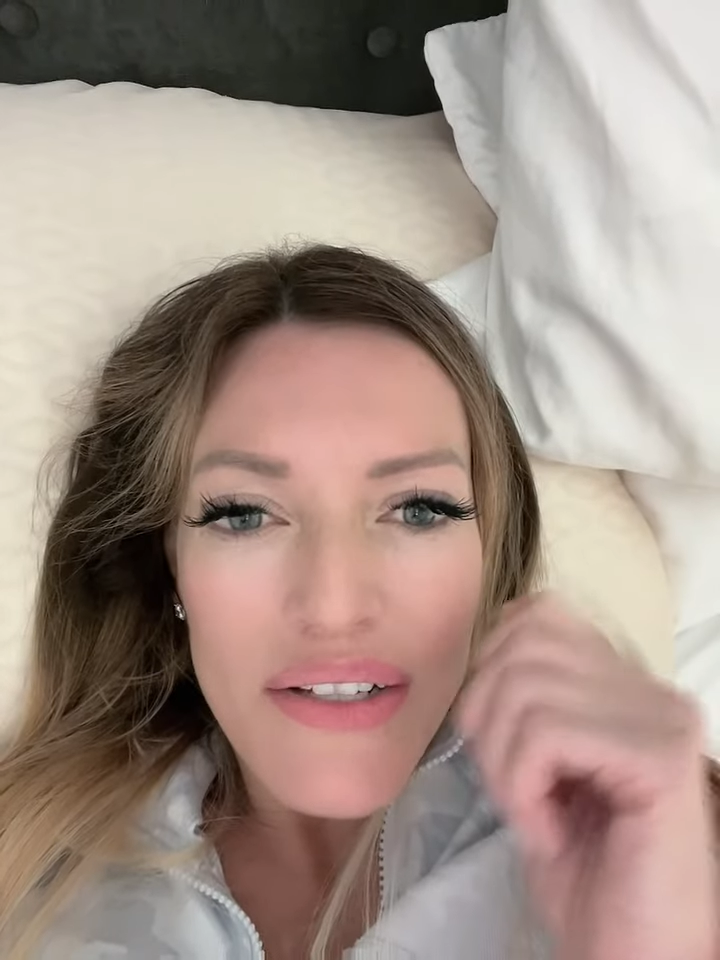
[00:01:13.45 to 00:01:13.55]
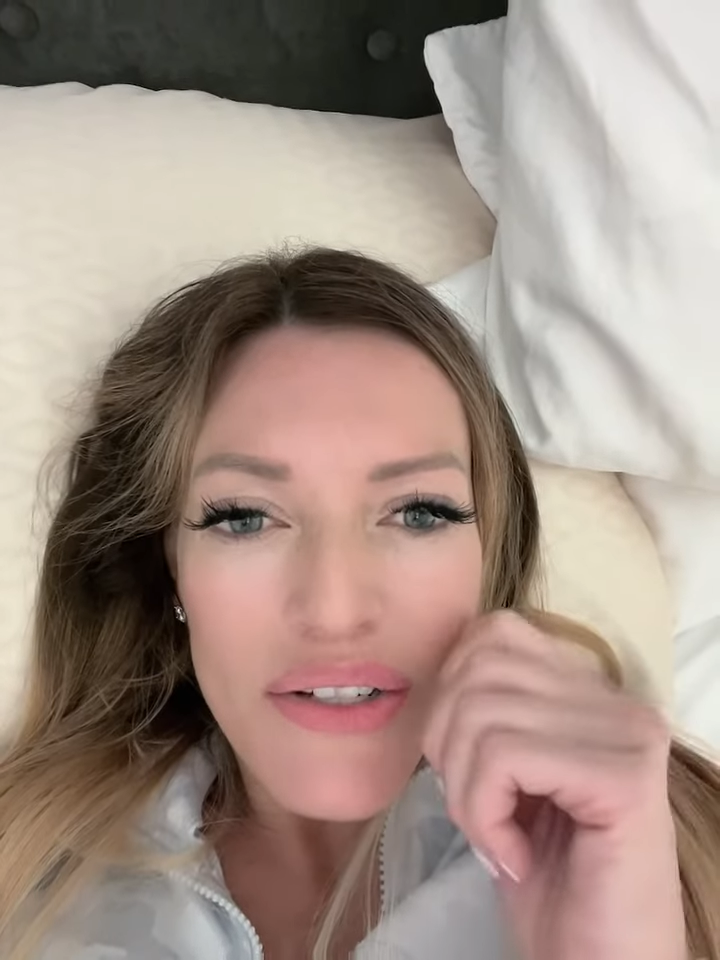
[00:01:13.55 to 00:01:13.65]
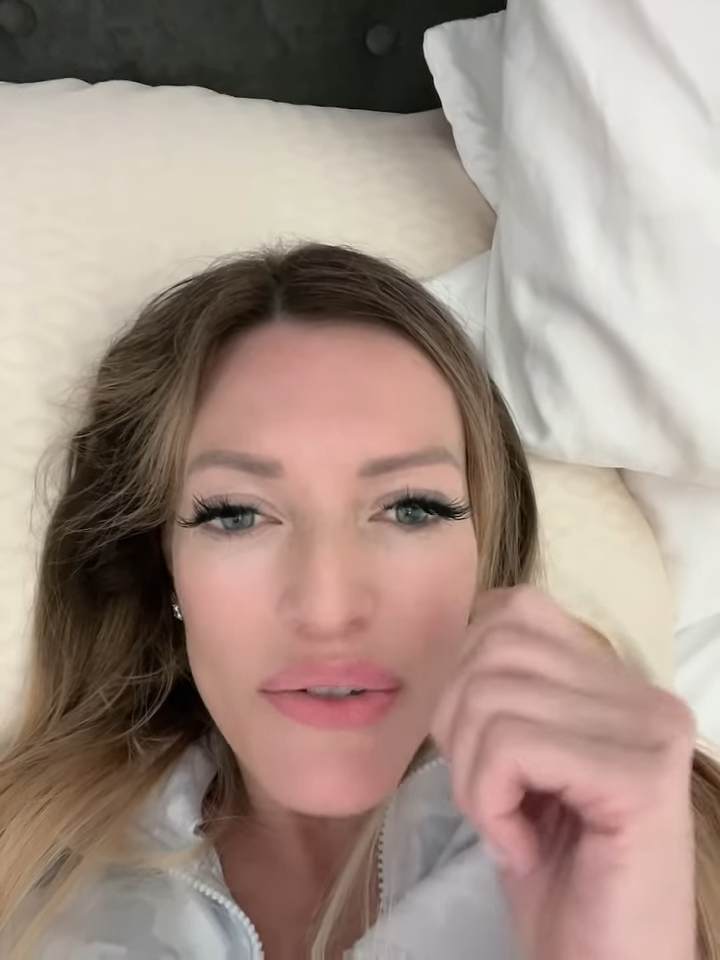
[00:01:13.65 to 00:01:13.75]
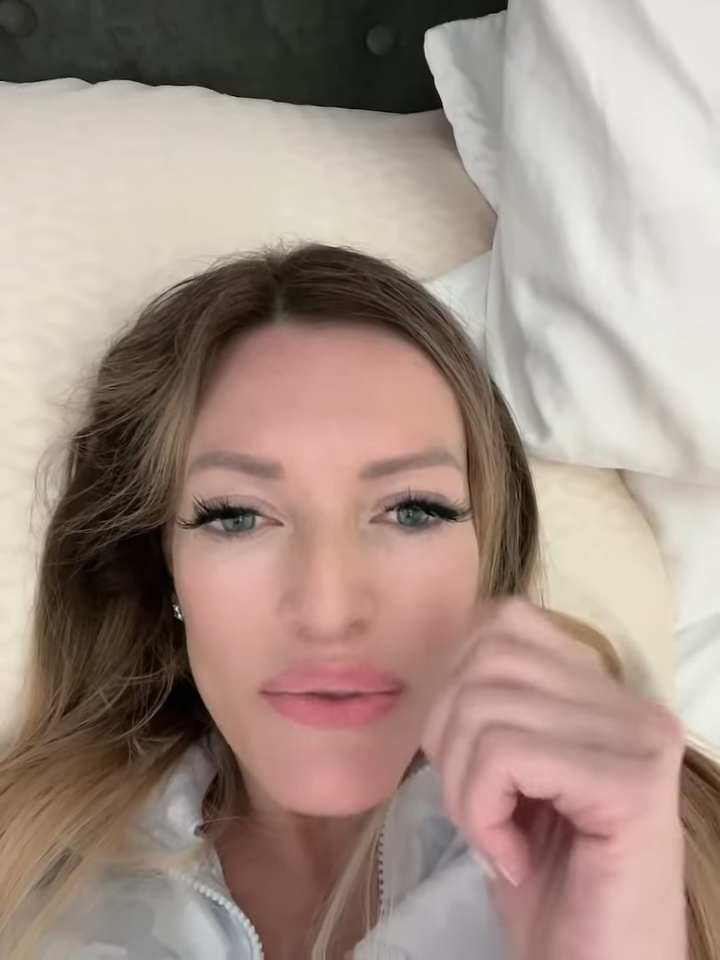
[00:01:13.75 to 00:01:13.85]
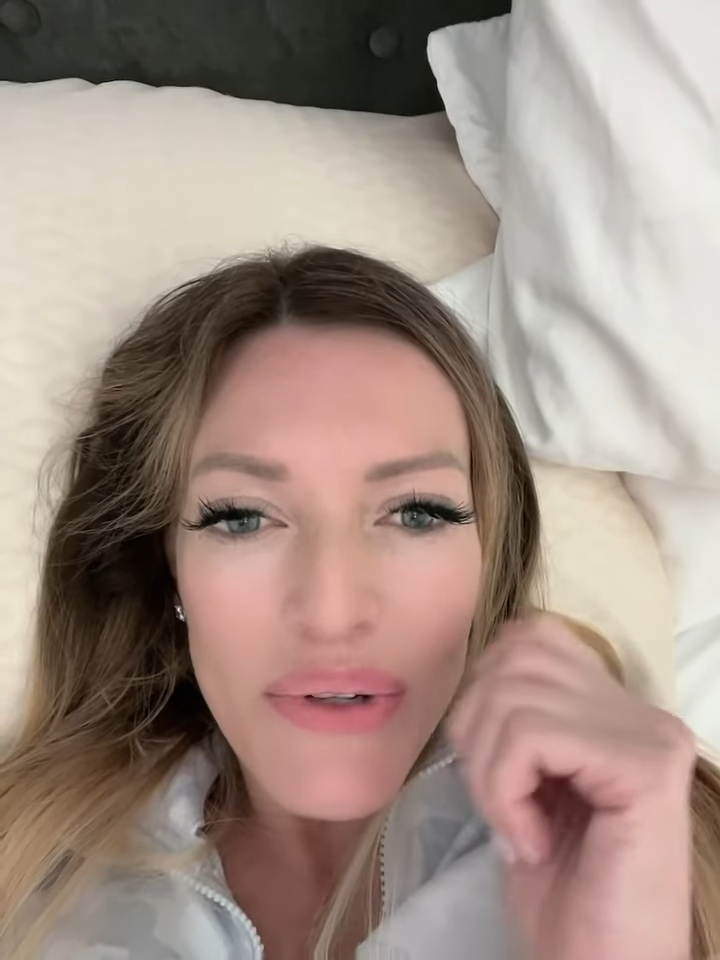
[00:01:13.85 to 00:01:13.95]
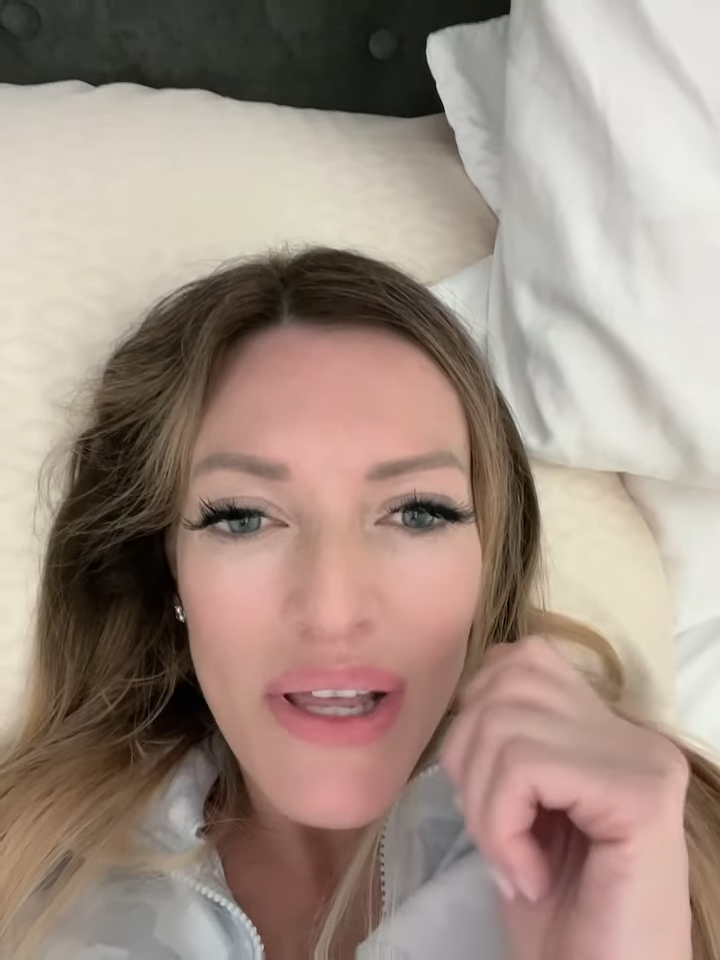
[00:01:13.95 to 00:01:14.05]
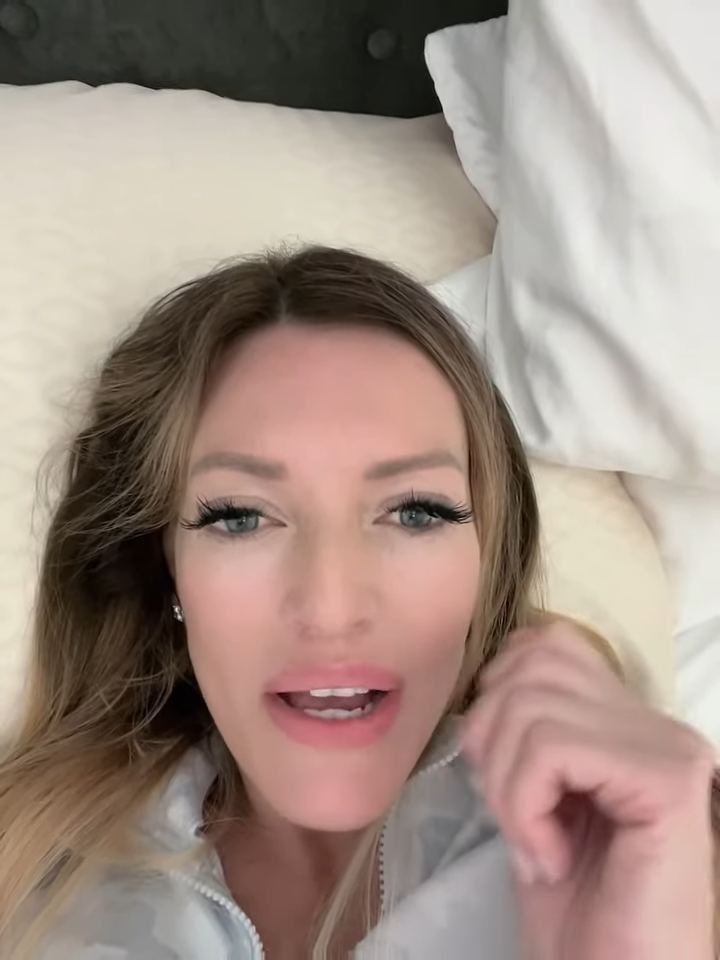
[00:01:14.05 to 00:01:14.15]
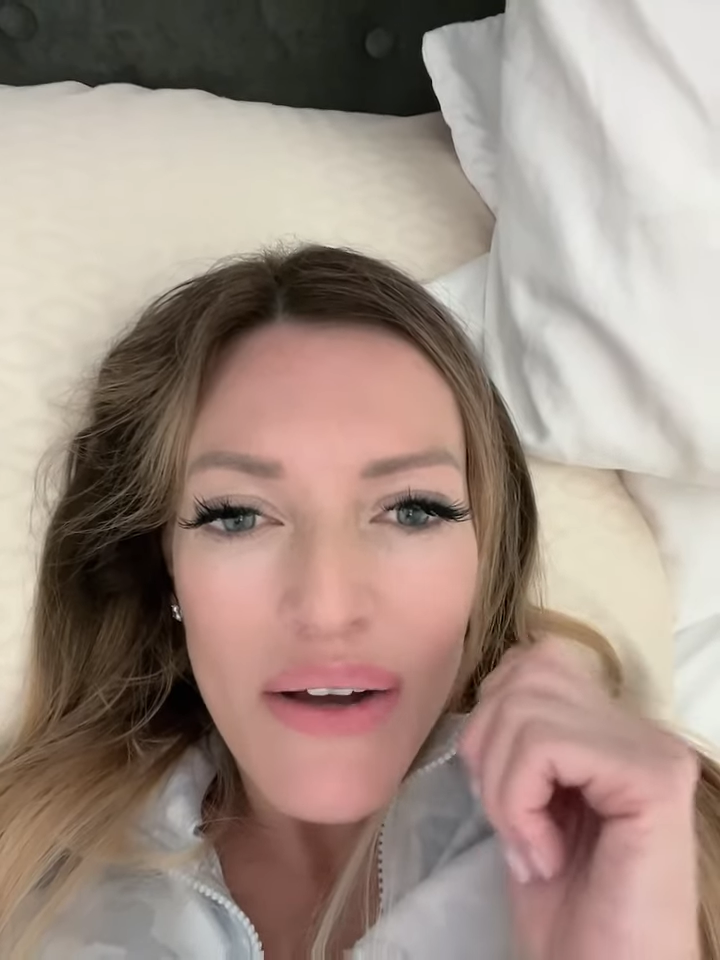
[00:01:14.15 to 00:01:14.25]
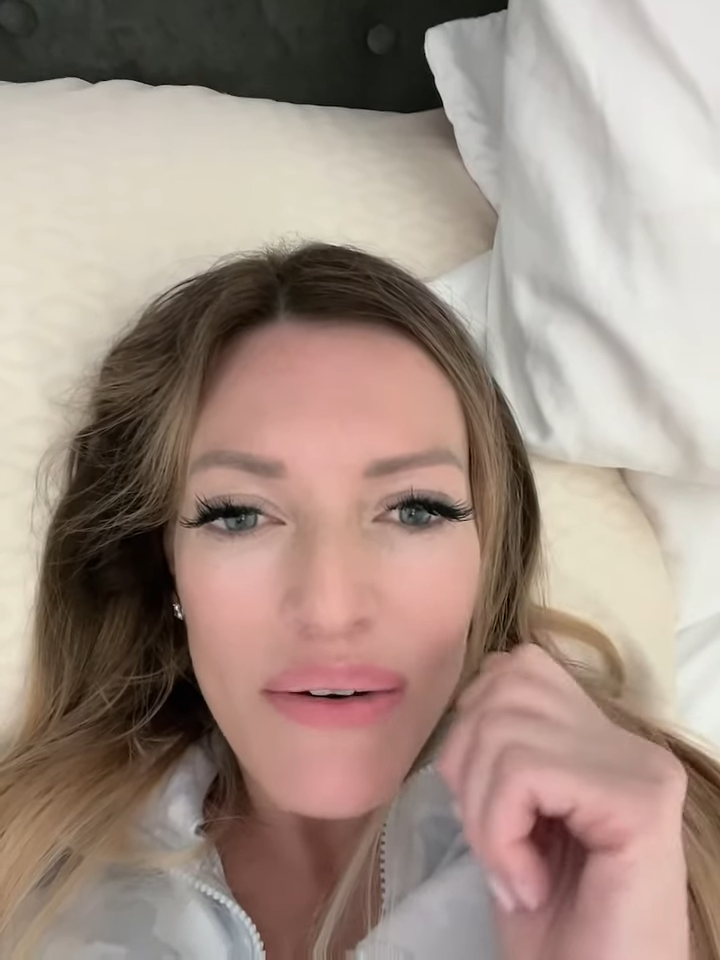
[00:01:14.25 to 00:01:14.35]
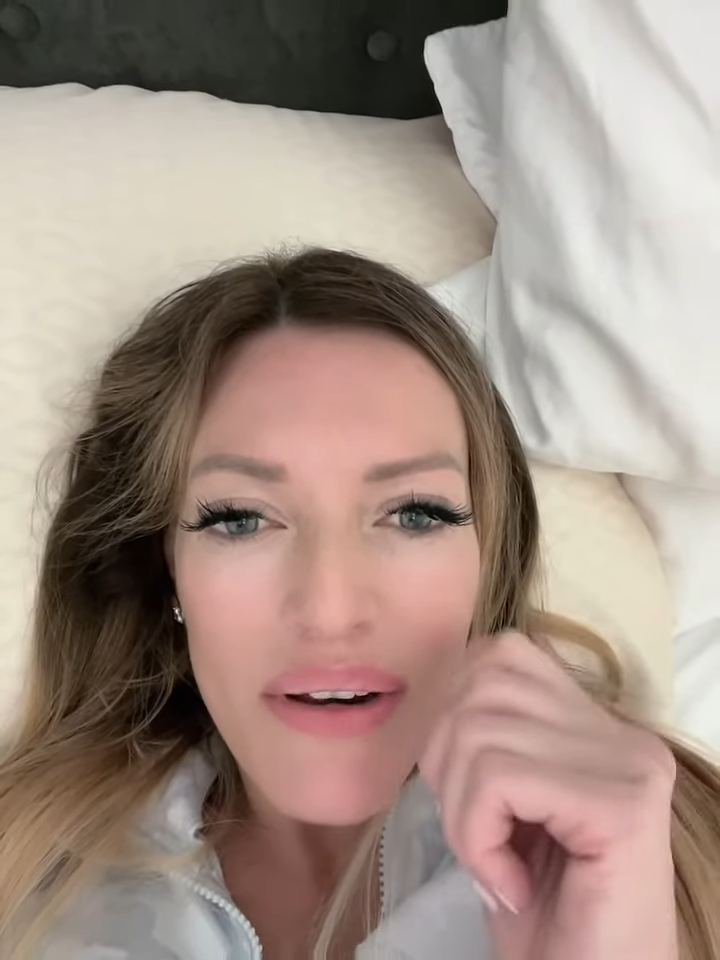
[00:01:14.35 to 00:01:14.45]
to drill
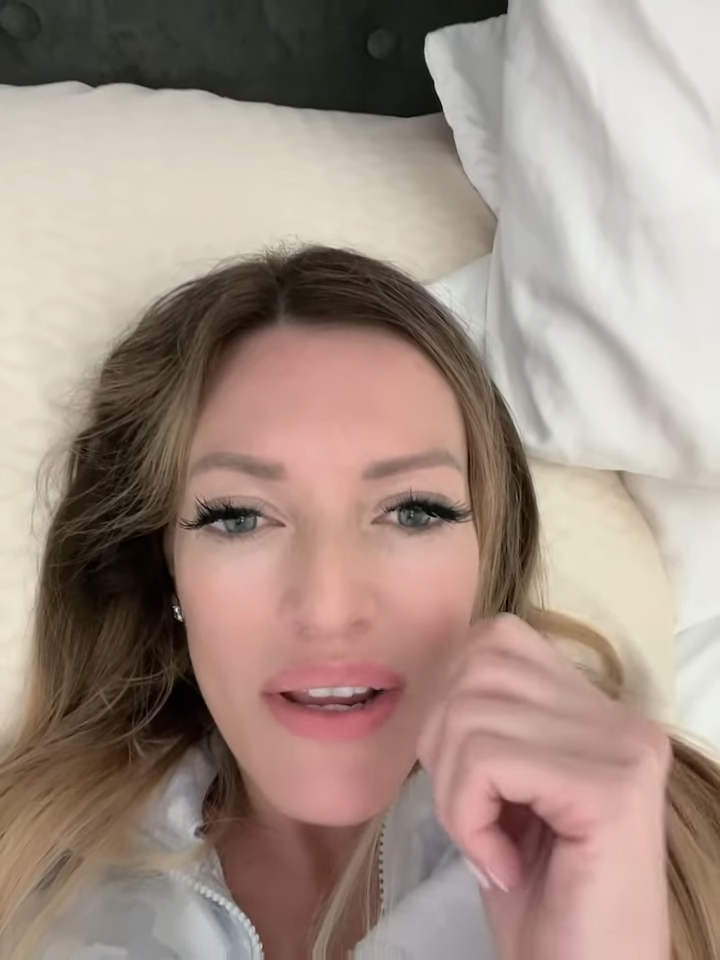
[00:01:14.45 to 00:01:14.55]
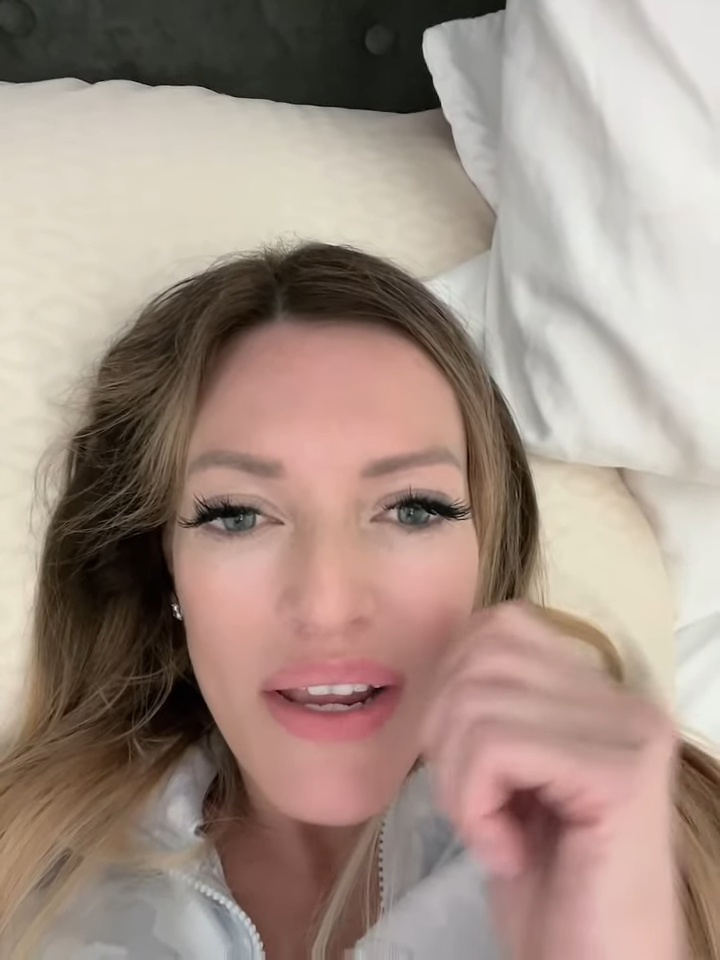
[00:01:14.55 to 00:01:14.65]
out